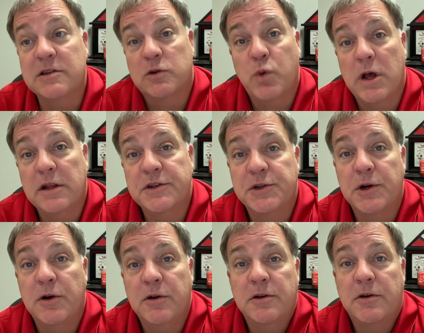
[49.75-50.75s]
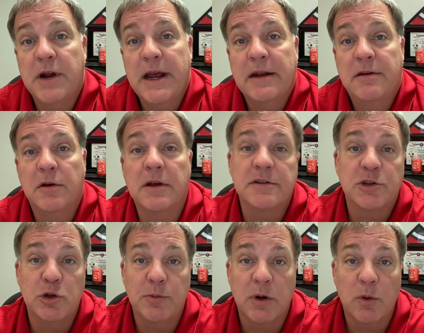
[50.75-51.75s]
as well as your own
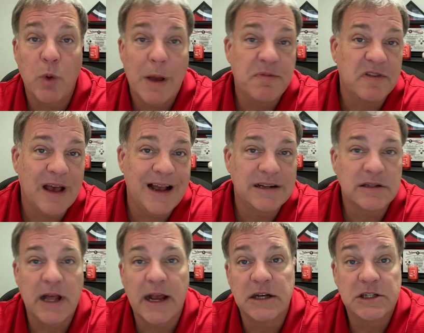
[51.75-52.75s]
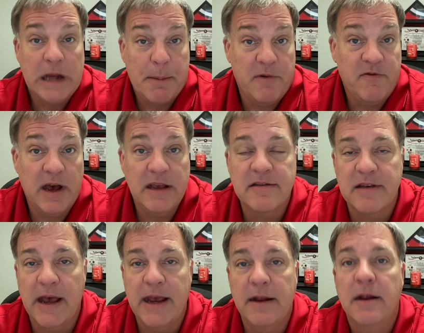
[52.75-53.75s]
direct-to-consumer websites like a Shopify
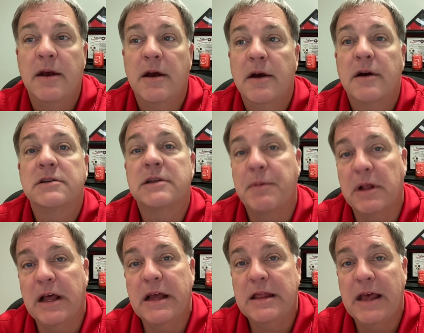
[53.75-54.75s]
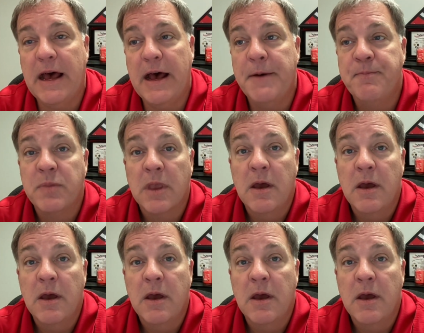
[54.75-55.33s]
site or something like that.